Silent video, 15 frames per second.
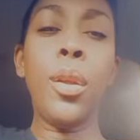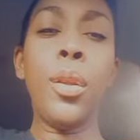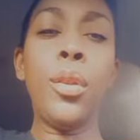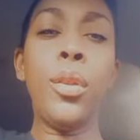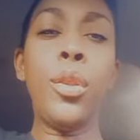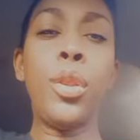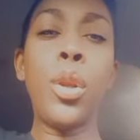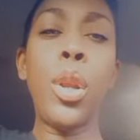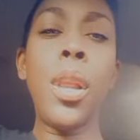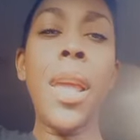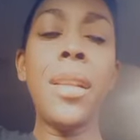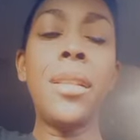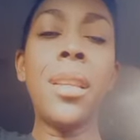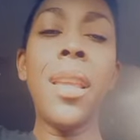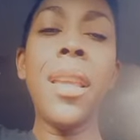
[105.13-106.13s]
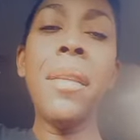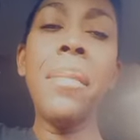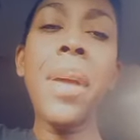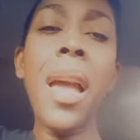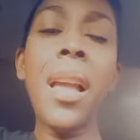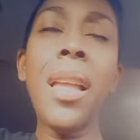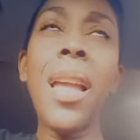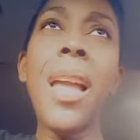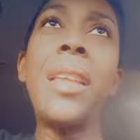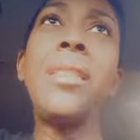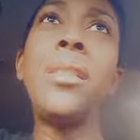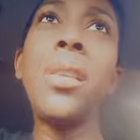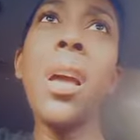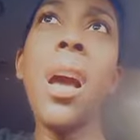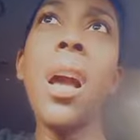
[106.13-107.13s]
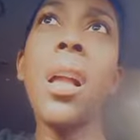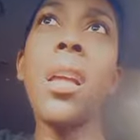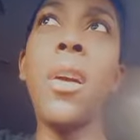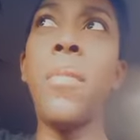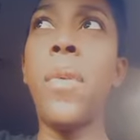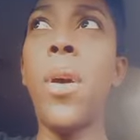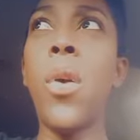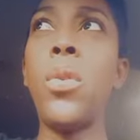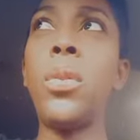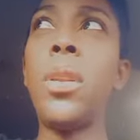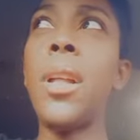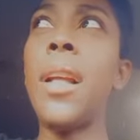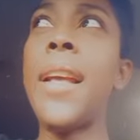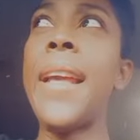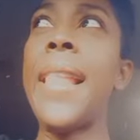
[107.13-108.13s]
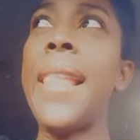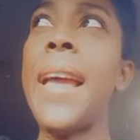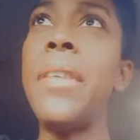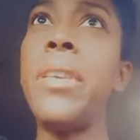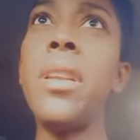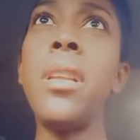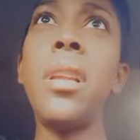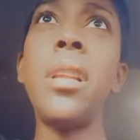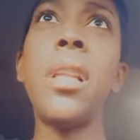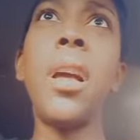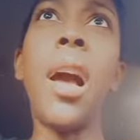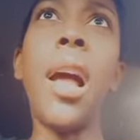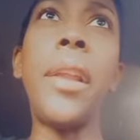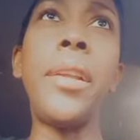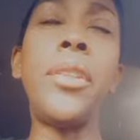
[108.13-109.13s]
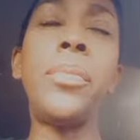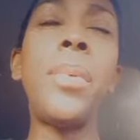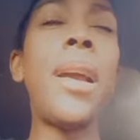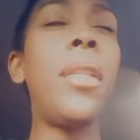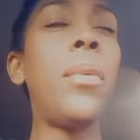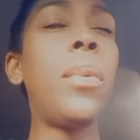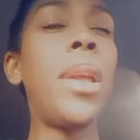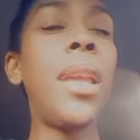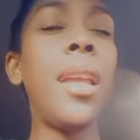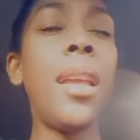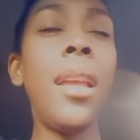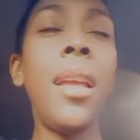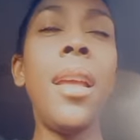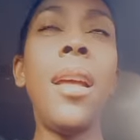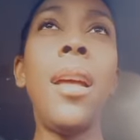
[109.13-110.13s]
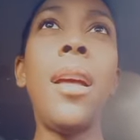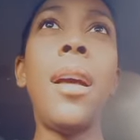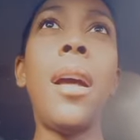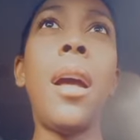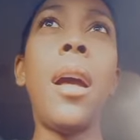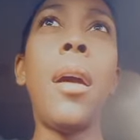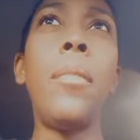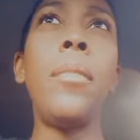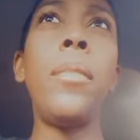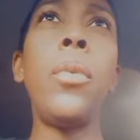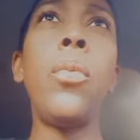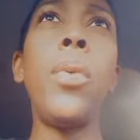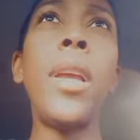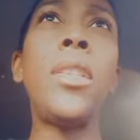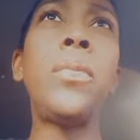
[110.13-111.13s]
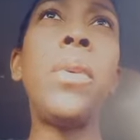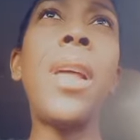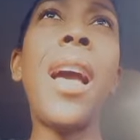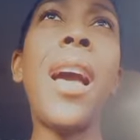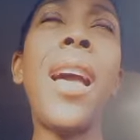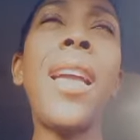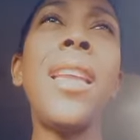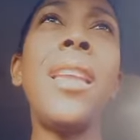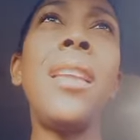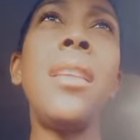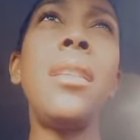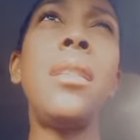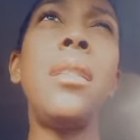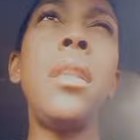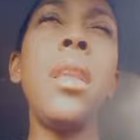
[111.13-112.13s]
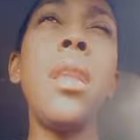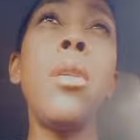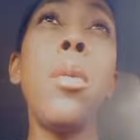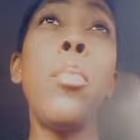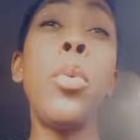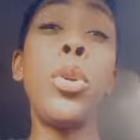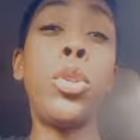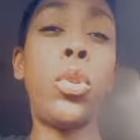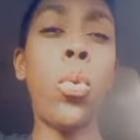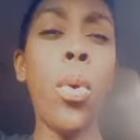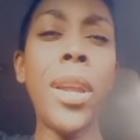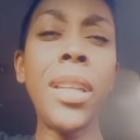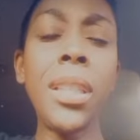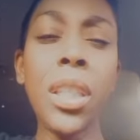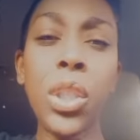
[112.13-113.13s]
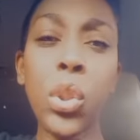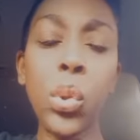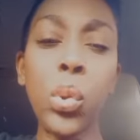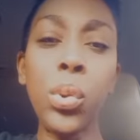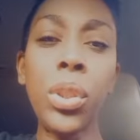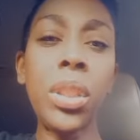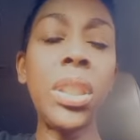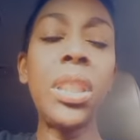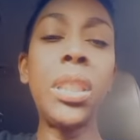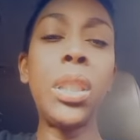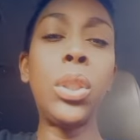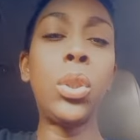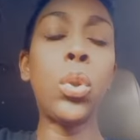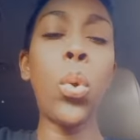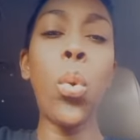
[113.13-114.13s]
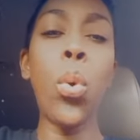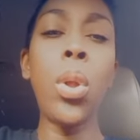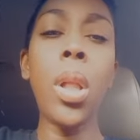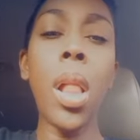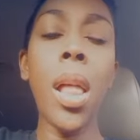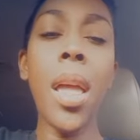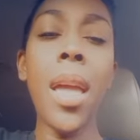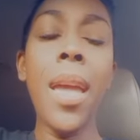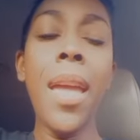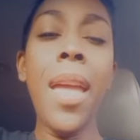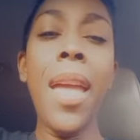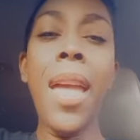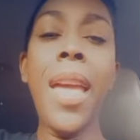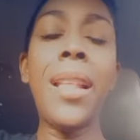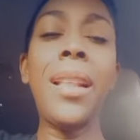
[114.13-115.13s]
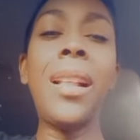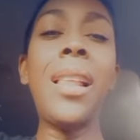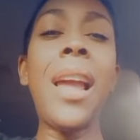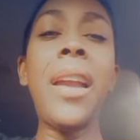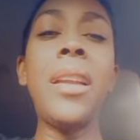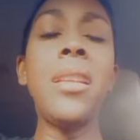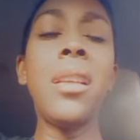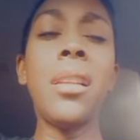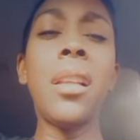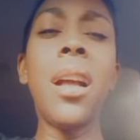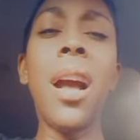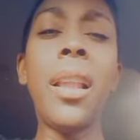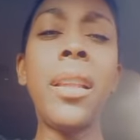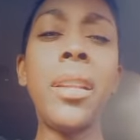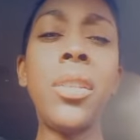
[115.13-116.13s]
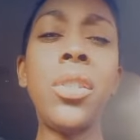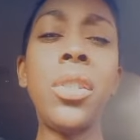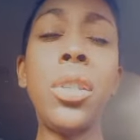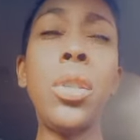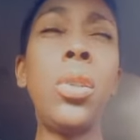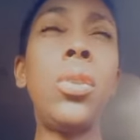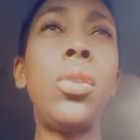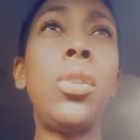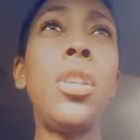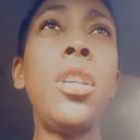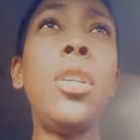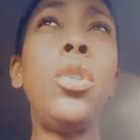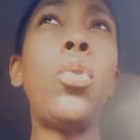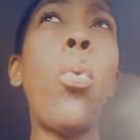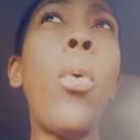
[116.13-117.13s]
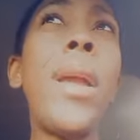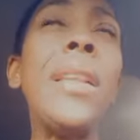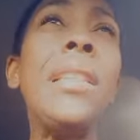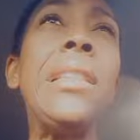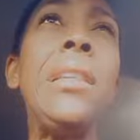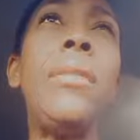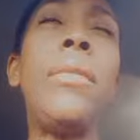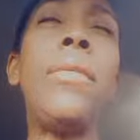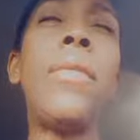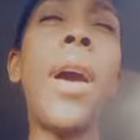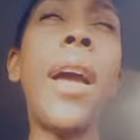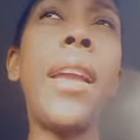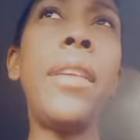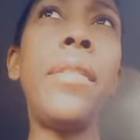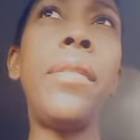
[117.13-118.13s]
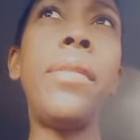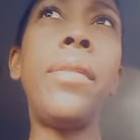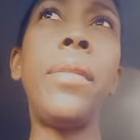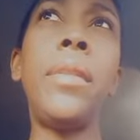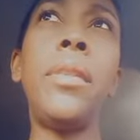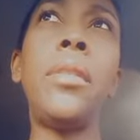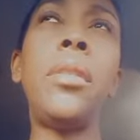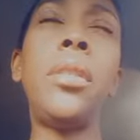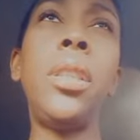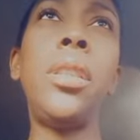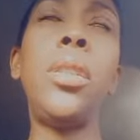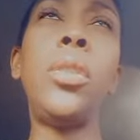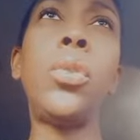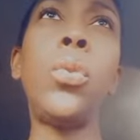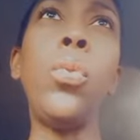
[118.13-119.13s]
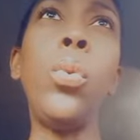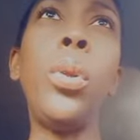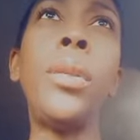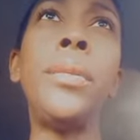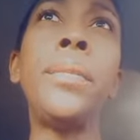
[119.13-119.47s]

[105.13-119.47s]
So let's kick back and talk about Clarendon College. By the way, Westwood High is the number 22 seeded school and Clarendon College is the 25 seeded school.